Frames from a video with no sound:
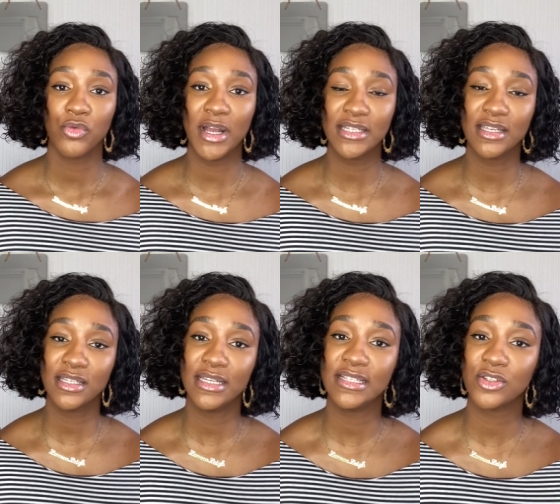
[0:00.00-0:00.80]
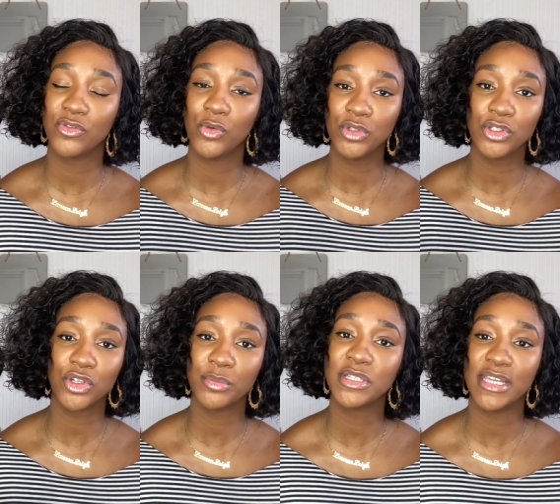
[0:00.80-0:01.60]
Write down the list of all the
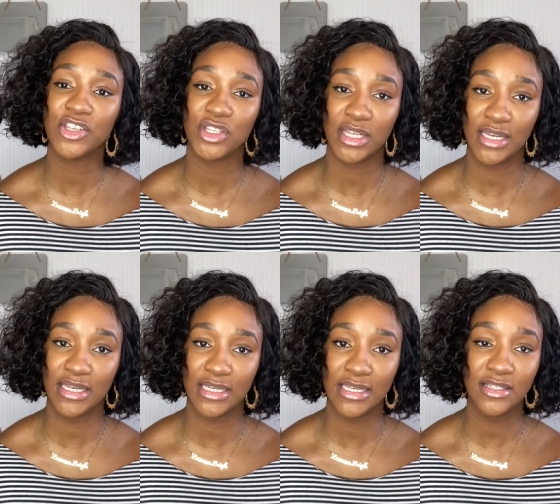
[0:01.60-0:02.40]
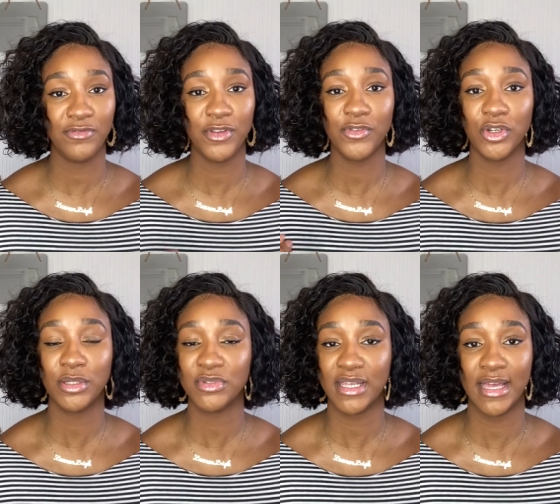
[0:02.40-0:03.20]
documentation that they need. If you've got
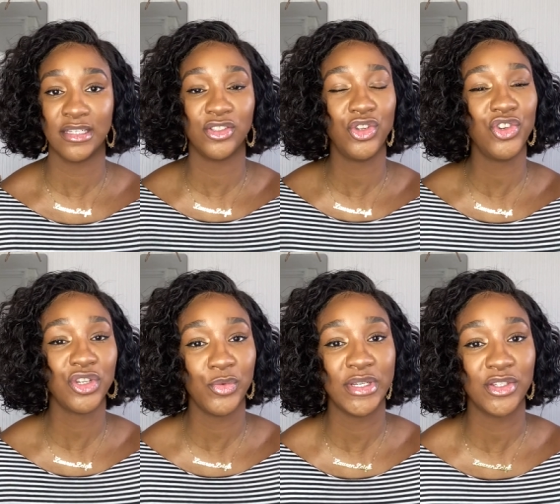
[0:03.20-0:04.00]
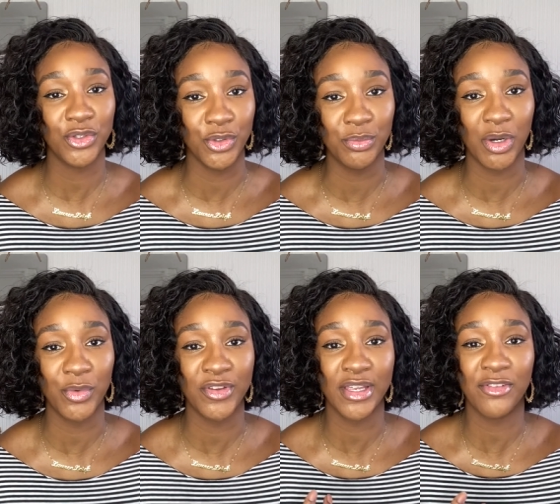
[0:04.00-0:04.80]
them to hand, and usually we do, but
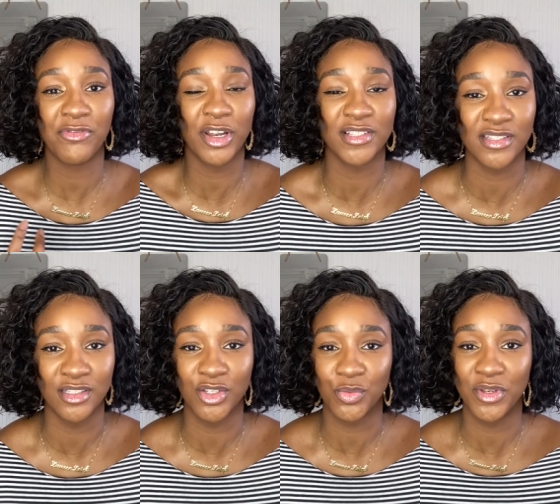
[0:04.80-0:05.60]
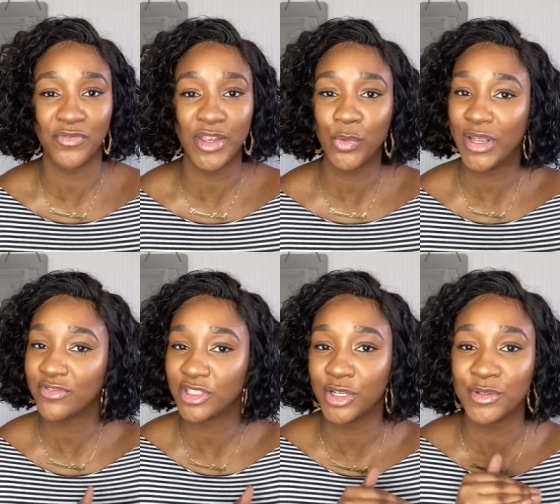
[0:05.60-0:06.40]
we get flustered because we think we
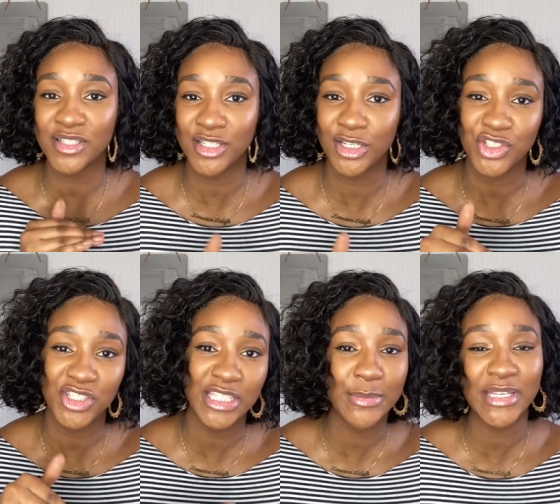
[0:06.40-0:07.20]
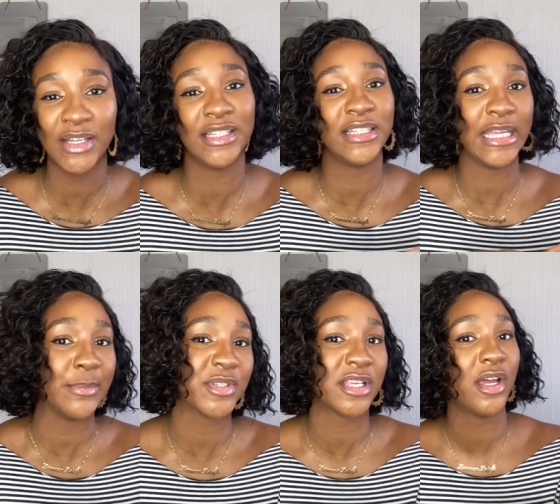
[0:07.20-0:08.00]
have to go and search deep down in the
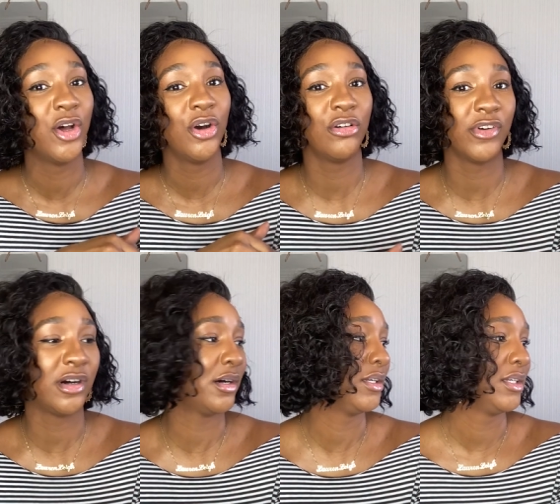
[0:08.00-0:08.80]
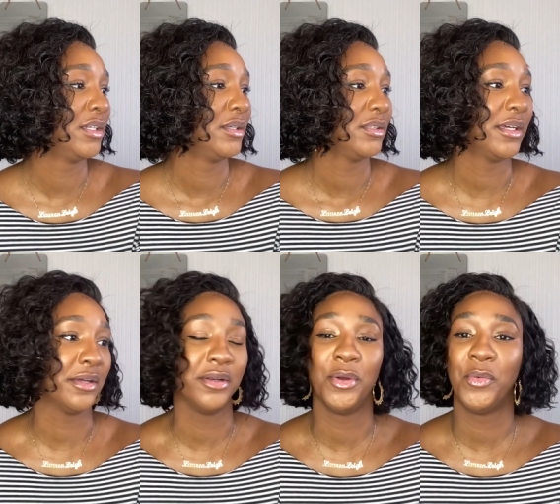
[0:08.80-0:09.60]
depths of our, I
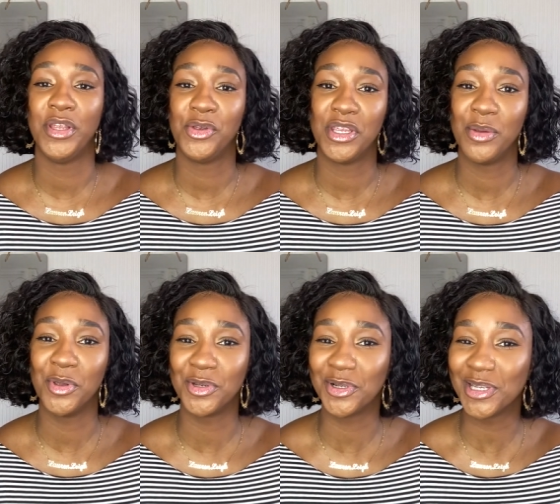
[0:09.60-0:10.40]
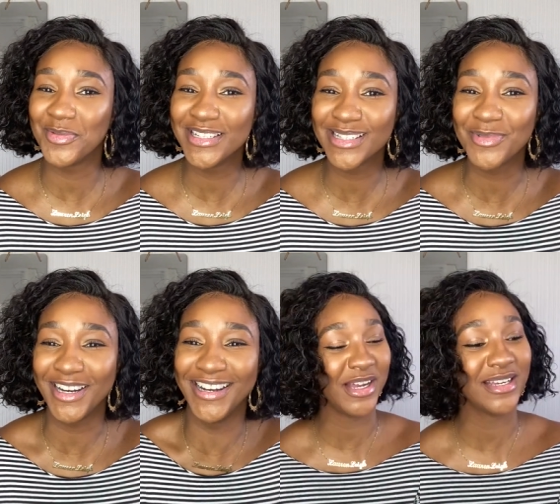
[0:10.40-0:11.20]
don't know where you keep your documents,
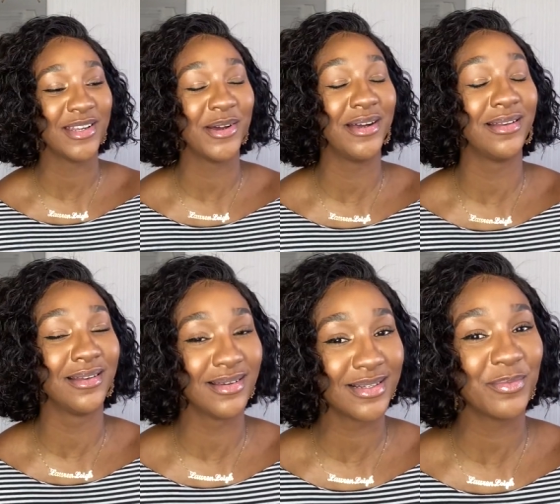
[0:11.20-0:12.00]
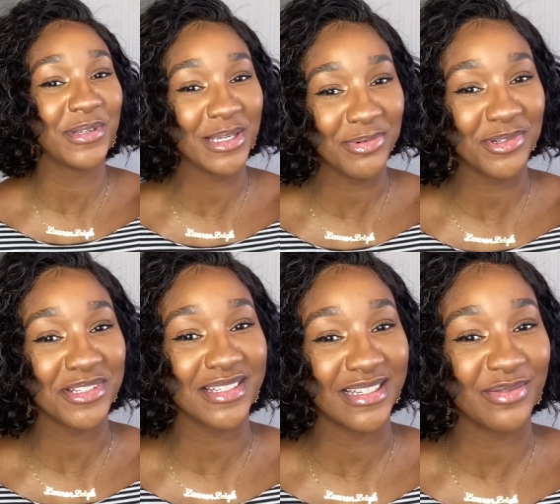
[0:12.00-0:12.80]
but I know a lot of people
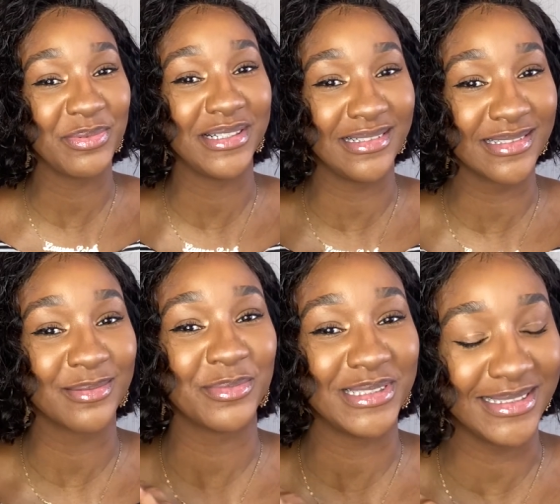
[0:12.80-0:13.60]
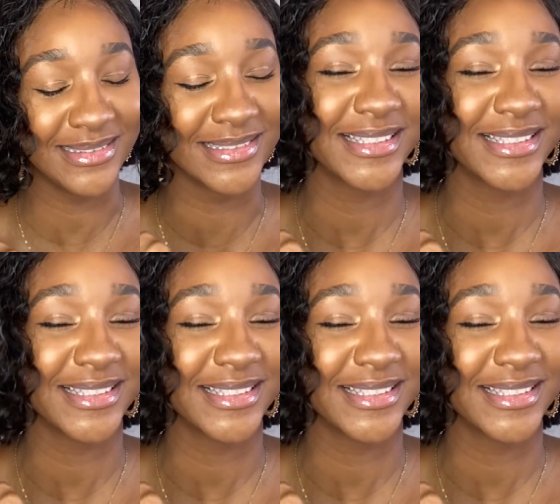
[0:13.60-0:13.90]
just have piles and piles,